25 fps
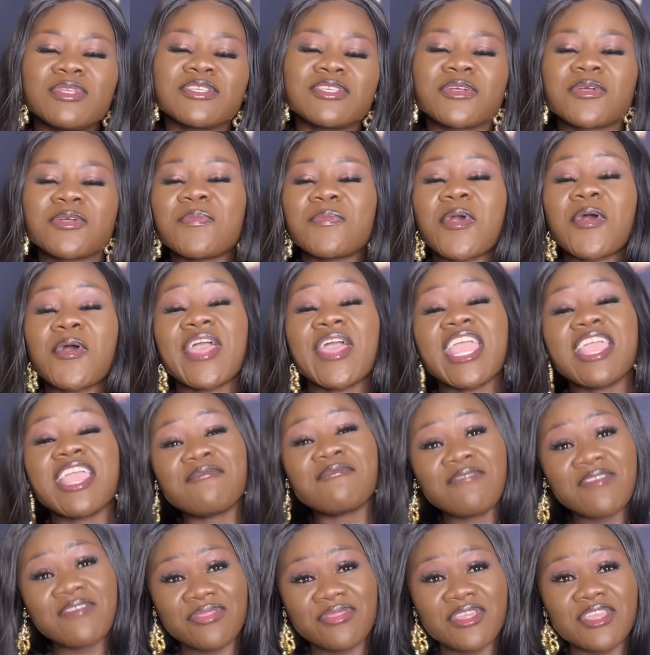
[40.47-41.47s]
talk about
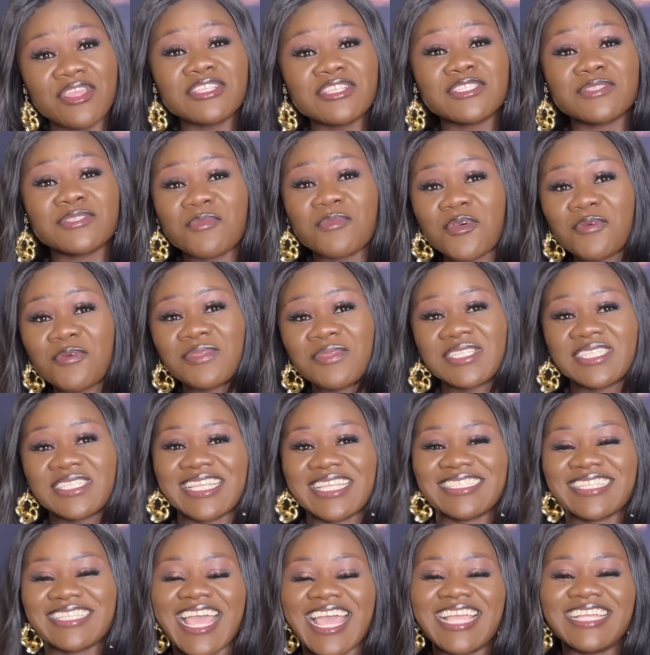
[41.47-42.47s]
everything small
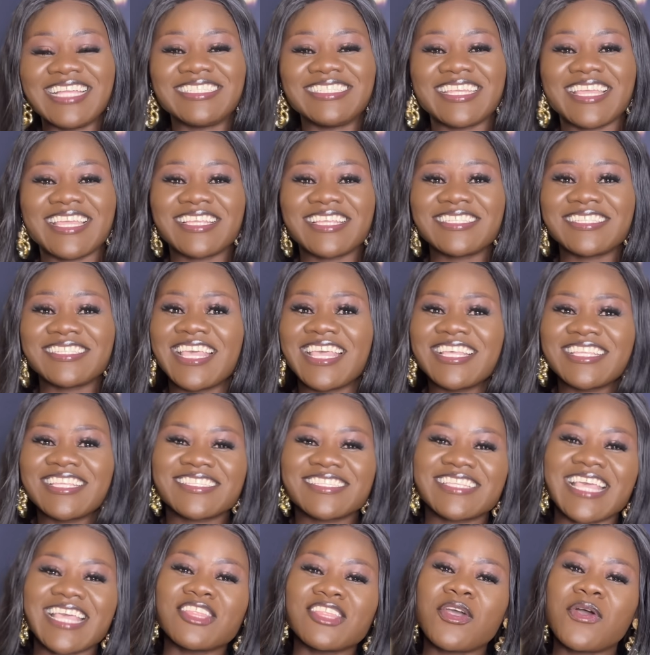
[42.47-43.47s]
business ideas,
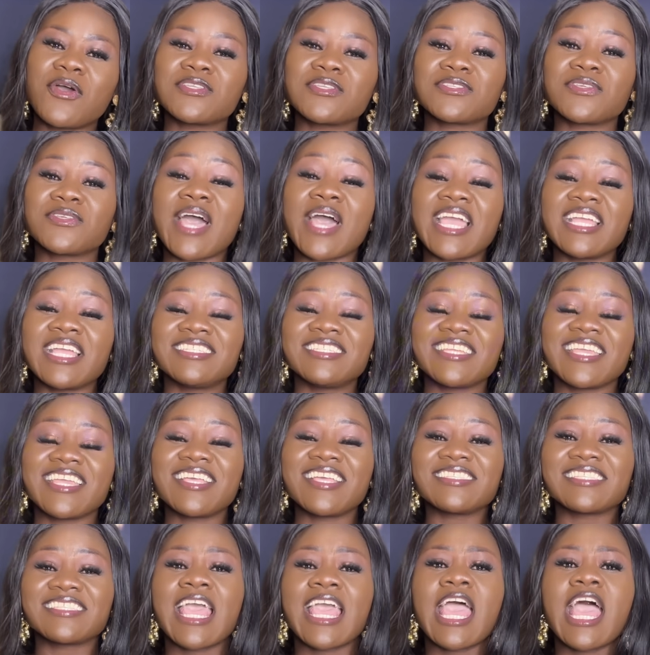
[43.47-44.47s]
side hustle
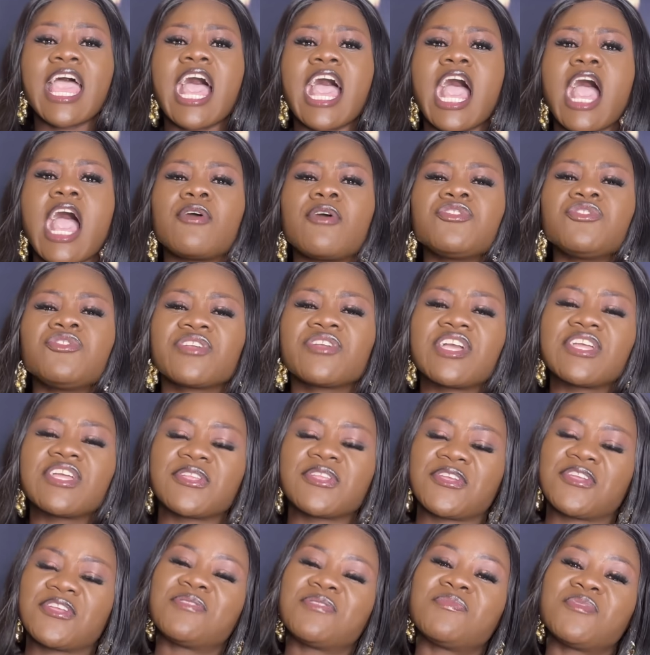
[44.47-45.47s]
ideas, how you can
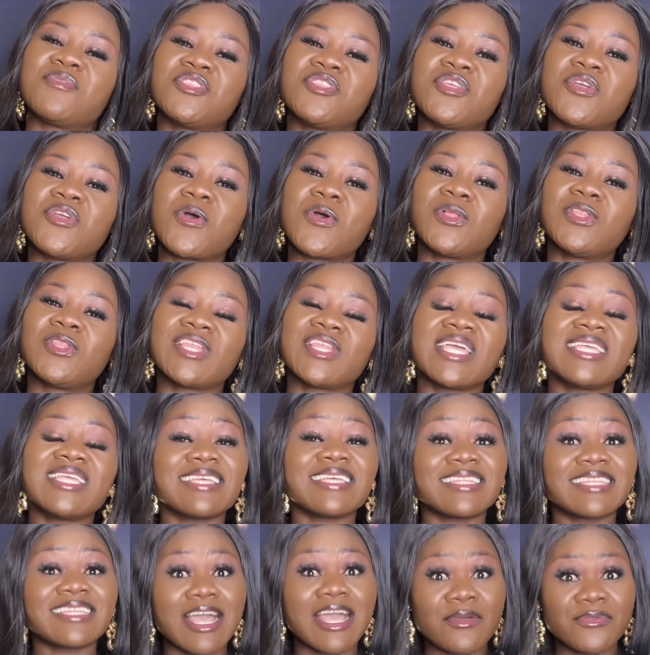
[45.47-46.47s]
earn money online,
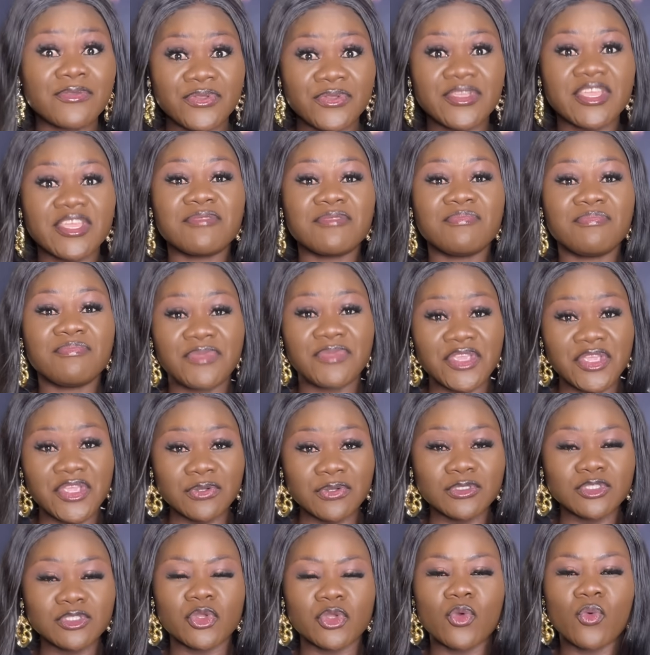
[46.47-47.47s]
and how you can
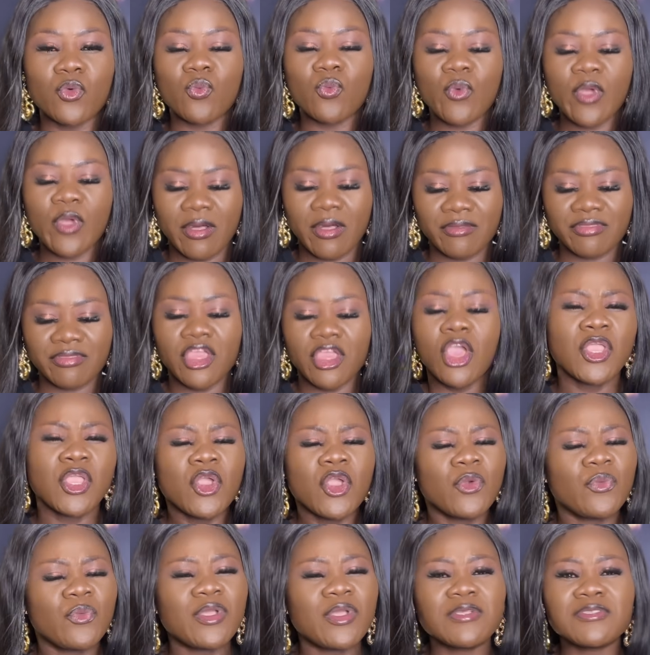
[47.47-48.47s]
build wealth.
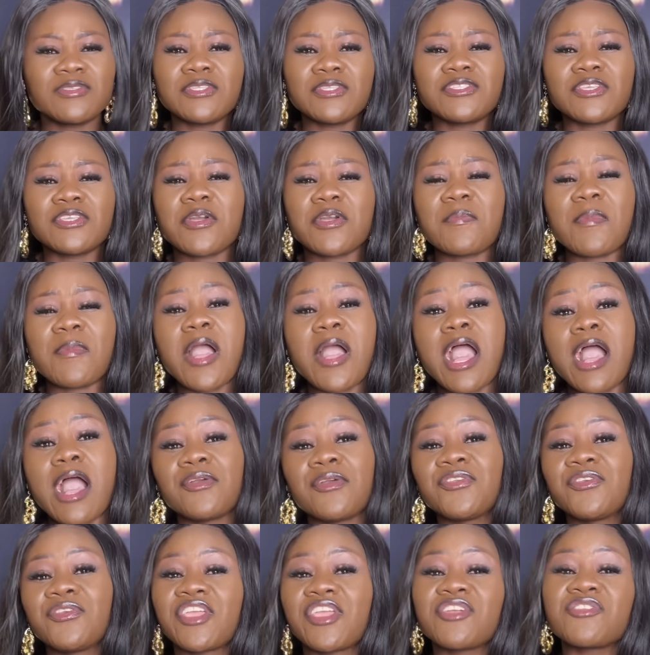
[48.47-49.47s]
We also talk about how
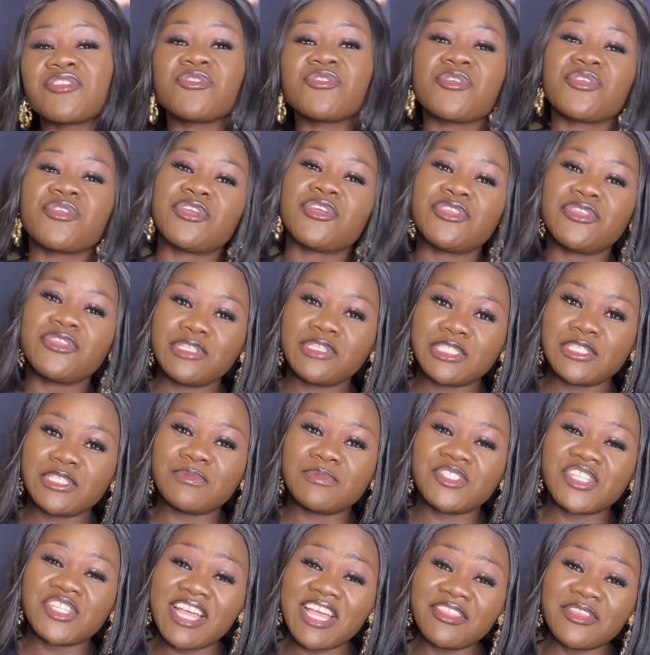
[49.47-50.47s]
you can grow your YouTube
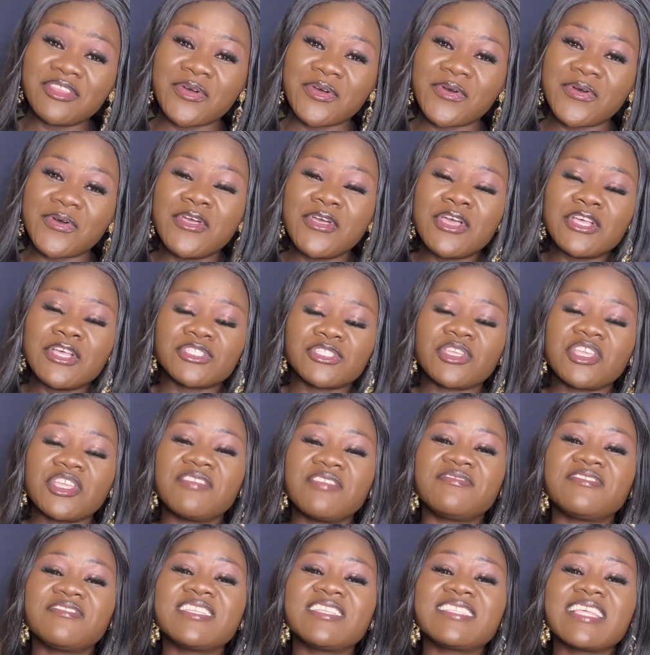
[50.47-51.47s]
channel. So
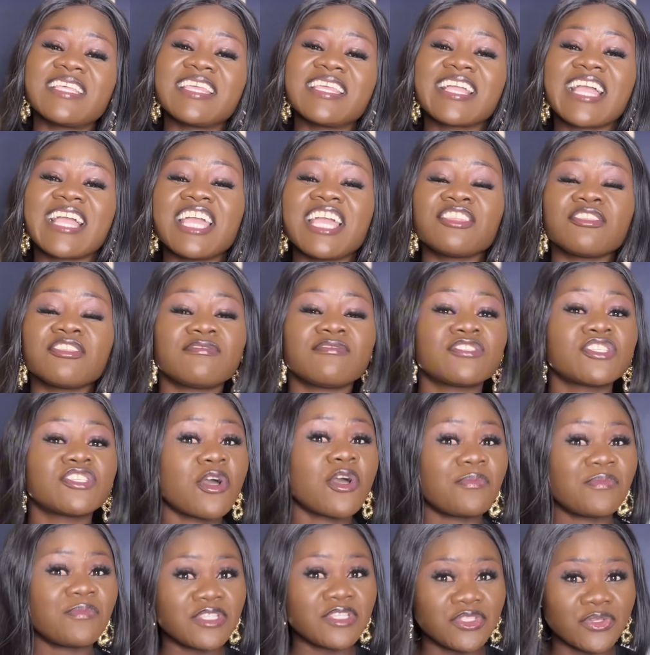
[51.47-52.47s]
if these are the kind of
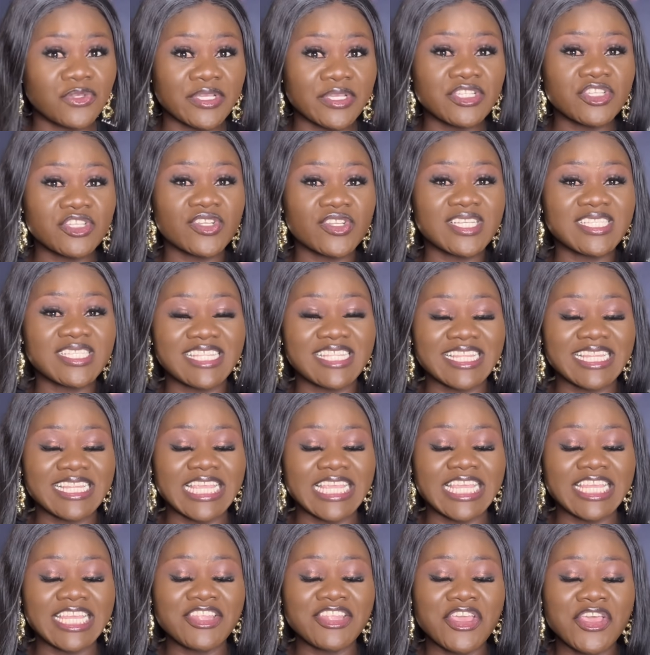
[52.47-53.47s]
topics you're interested in,